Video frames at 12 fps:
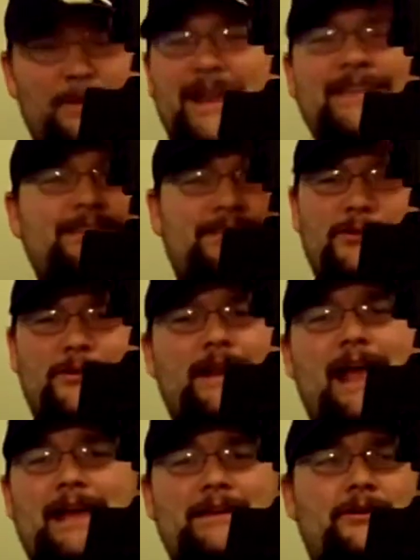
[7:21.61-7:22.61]
But as I started
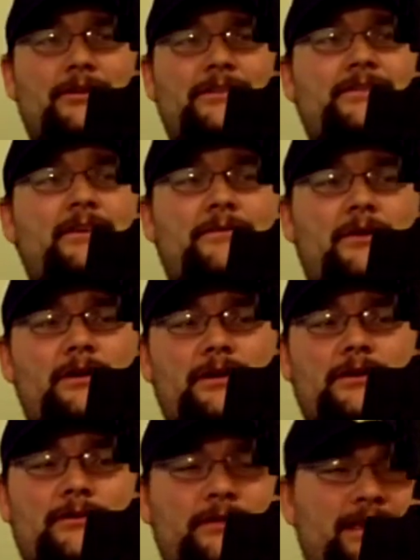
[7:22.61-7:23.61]
adding all this stuff on
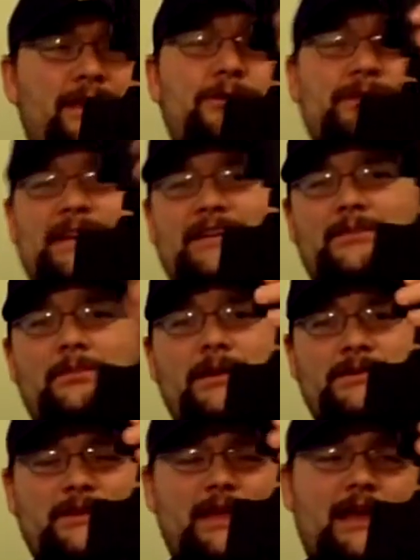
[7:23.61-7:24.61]
here, the EOTech
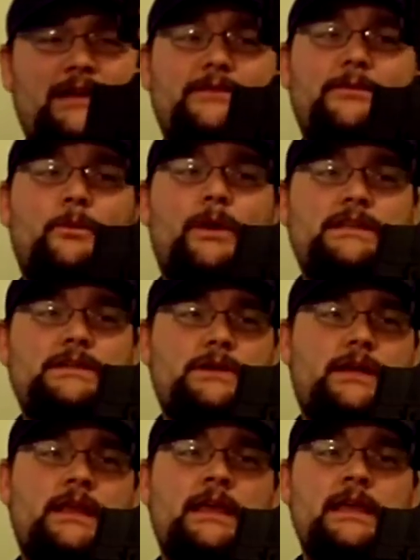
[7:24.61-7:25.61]
especially added some weight to
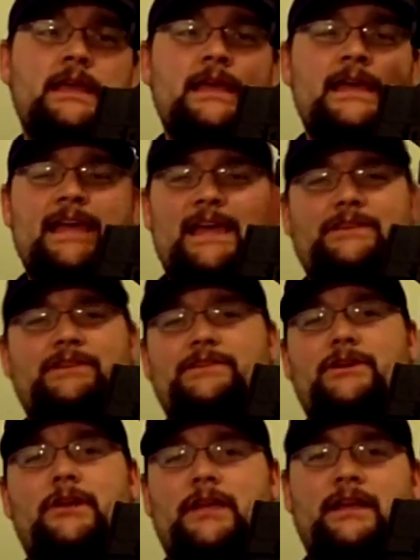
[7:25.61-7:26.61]
it. It just
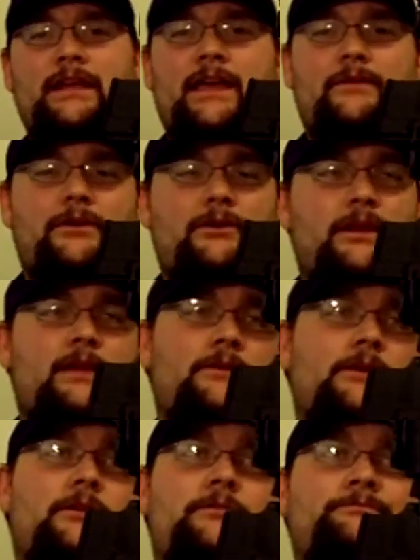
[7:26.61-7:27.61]
started getting heavier and
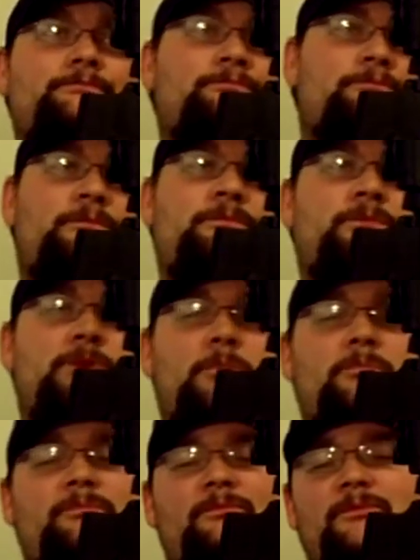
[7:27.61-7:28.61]
heavier, and
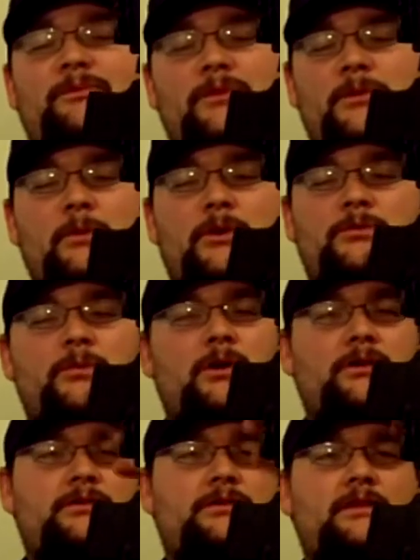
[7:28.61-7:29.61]
so for the most
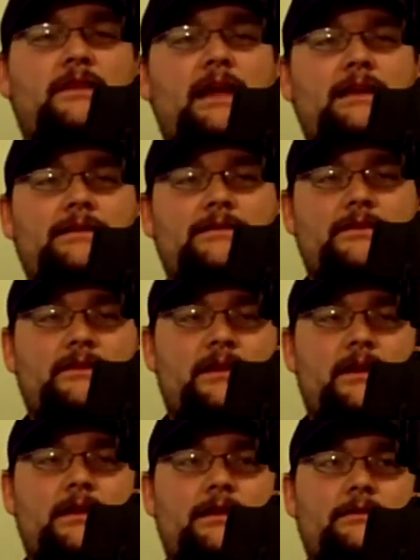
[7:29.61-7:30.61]
part, the lightness of the
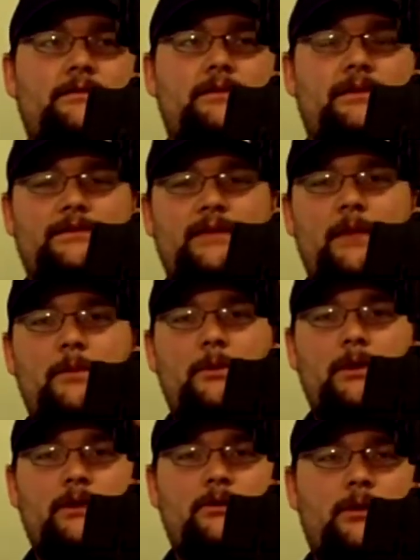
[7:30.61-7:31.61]
gun and this
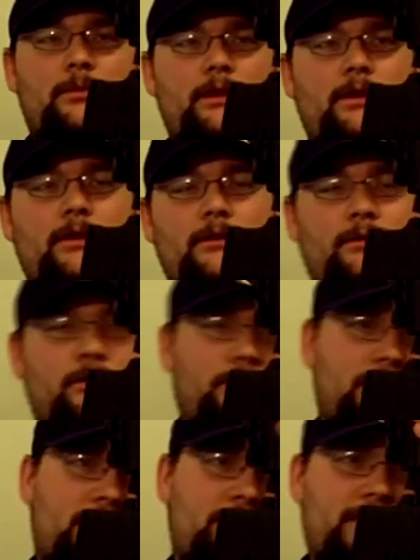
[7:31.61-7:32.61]
MOE grip here, or
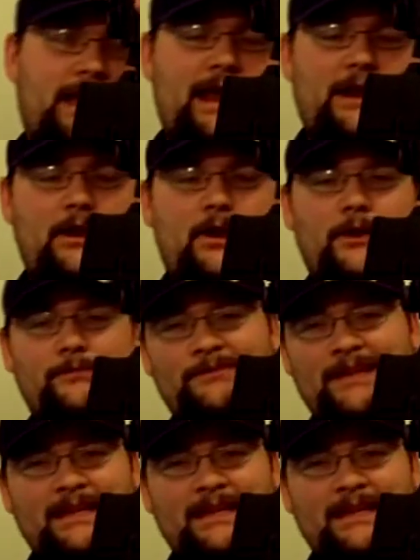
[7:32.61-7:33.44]
the handguard,